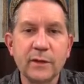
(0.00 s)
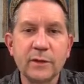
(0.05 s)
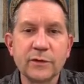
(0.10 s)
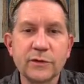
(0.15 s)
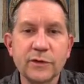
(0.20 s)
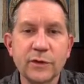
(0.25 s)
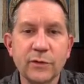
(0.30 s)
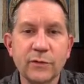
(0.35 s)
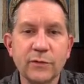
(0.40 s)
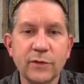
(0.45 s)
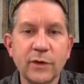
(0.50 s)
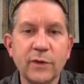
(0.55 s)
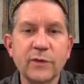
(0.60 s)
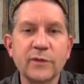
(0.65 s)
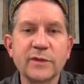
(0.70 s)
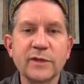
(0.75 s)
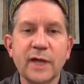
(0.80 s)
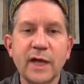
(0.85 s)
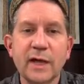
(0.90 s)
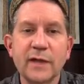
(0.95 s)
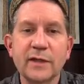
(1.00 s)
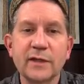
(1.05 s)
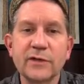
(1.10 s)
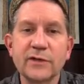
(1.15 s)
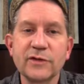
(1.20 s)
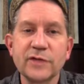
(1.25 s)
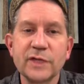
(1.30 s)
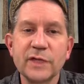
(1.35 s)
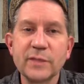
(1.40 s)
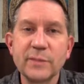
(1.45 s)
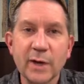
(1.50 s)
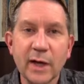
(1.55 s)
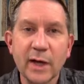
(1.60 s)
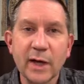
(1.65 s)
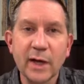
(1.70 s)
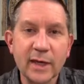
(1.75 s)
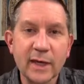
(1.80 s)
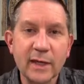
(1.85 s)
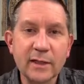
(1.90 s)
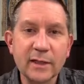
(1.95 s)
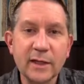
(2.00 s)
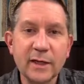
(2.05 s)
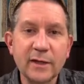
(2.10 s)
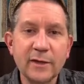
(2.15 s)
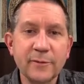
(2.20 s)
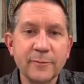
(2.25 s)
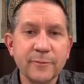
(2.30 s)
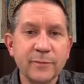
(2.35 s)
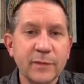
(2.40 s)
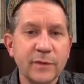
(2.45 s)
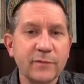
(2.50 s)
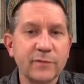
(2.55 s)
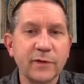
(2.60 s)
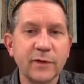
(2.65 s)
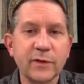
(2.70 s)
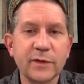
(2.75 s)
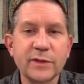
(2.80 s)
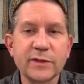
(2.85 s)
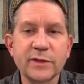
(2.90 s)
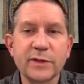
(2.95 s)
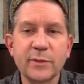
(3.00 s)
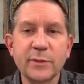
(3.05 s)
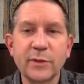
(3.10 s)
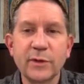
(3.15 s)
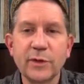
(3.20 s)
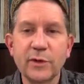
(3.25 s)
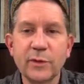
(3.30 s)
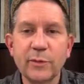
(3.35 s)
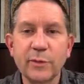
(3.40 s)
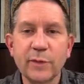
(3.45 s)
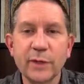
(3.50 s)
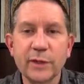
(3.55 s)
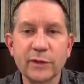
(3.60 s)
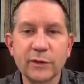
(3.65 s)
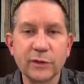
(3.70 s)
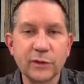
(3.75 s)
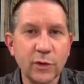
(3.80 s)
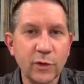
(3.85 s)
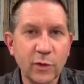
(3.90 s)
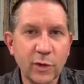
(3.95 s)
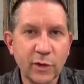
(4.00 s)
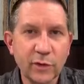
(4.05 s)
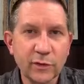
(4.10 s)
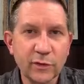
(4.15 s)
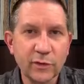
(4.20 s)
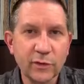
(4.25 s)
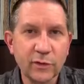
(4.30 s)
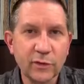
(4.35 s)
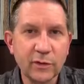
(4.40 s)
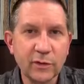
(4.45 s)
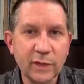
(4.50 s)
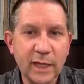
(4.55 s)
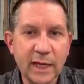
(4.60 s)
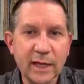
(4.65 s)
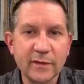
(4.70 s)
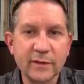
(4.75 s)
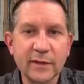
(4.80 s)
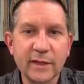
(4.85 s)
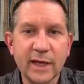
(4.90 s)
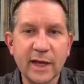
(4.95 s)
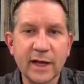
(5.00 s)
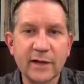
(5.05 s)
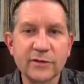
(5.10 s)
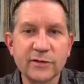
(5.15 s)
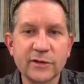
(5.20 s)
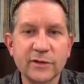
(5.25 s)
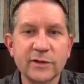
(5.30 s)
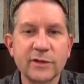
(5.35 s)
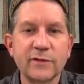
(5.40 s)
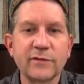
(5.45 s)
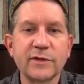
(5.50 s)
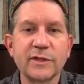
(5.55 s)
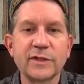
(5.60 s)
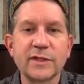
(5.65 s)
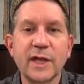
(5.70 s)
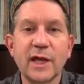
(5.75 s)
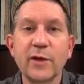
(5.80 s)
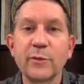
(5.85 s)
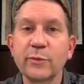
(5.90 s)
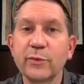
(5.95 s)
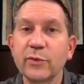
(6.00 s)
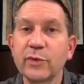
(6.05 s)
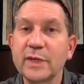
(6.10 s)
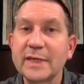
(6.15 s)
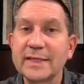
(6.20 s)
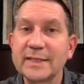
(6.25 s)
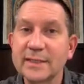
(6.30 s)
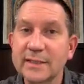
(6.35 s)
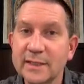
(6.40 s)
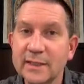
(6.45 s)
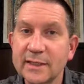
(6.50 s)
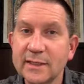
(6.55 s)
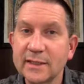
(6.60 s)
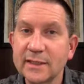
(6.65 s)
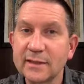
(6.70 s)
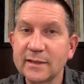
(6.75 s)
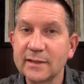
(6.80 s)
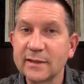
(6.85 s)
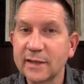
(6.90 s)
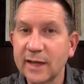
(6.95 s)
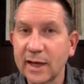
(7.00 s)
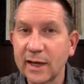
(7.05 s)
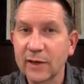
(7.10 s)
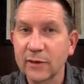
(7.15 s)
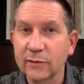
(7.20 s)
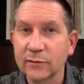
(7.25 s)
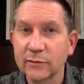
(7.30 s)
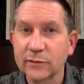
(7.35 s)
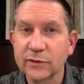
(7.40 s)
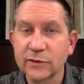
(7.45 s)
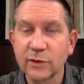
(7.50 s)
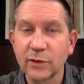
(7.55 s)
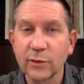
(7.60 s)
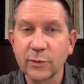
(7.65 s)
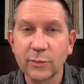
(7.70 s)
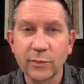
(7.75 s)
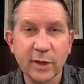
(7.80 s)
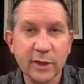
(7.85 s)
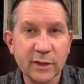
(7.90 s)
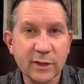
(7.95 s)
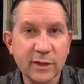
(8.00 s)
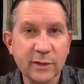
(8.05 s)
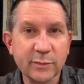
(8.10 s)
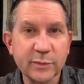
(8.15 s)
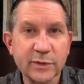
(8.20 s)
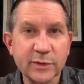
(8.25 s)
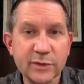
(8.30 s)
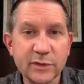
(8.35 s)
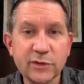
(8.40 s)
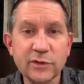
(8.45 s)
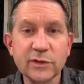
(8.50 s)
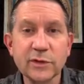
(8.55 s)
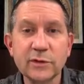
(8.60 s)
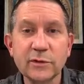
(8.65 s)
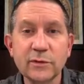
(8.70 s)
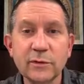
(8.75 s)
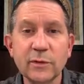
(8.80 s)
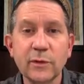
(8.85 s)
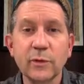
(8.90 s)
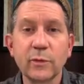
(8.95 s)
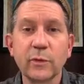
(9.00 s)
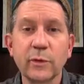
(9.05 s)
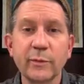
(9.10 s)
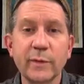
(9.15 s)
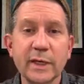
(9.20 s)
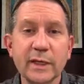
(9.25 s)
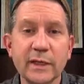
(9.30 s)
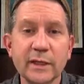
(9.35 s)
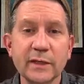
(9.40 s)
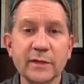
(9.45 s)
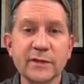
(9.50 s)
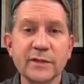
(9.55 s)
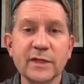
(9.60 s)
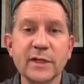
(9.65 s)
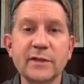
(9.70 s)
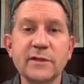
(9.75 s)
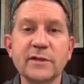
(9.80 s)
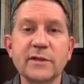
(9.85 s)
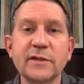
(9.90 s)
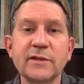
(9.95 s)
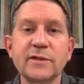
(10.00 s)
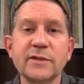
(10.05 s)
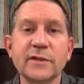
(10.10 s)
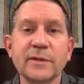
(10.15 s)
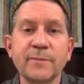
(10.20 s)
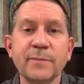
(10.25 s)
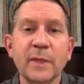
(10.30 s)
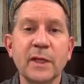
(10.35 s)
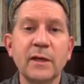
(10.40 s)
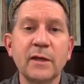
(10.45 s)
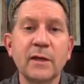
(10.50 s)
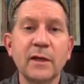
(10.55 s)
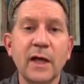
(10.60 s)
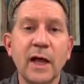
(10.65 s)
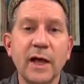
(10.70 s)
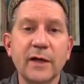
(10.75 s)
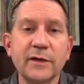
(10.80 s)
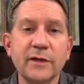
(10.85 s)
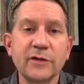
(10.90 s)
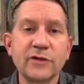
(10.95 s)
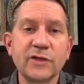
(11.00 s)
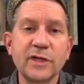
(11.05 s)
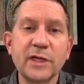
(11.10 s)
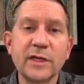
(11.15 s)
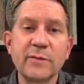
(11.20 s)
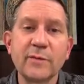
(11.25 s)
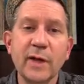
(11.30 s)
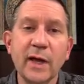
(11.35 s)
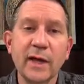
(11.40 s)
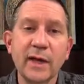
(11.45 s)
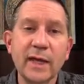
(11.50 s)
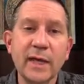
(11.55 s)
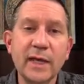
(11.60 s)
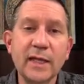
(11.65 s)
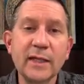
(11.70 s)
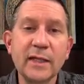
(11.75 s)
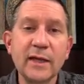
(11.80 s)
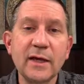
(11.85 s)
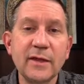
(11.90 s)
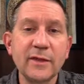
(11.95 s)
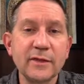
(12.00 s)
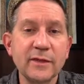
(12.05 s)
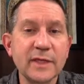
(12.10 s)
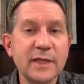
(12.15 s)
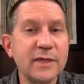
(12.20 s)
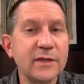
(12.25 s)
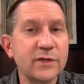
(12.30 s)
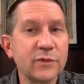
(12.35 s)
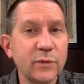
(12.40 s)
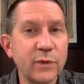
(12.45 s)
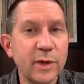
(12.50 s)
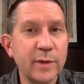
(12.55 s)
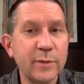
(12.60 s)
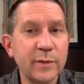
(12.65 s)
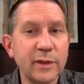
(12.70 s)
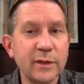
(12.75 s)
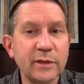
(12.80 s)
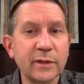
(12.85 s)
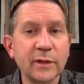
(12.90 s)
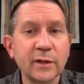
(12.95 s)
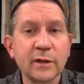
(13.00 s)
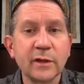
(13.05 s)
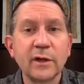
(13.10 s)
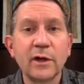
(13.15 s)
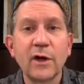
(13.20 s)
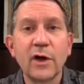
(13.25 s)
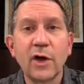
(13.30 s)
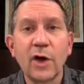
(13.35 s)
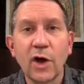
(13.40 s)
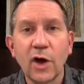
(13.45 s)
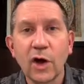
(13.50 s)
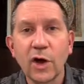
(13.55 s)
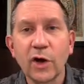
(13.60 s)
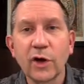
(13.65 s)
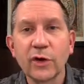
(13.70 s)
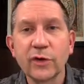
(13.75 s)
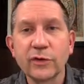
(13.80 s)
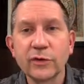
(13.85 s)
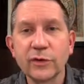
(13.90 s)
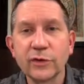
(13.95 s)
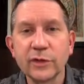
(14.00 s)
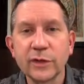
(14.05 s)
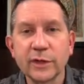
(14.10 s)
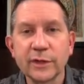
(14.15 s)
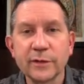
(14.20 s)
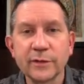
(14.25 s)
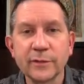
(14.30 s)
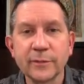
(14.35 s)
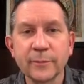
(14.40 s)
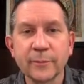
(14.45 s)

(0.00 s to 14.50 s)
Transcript: Tovot hanashim ha'ela, very similar, but no article, and the adjective is now preceding the noun. So predicate position, we're making a sentence. Hanashim ha'ela, these women are good.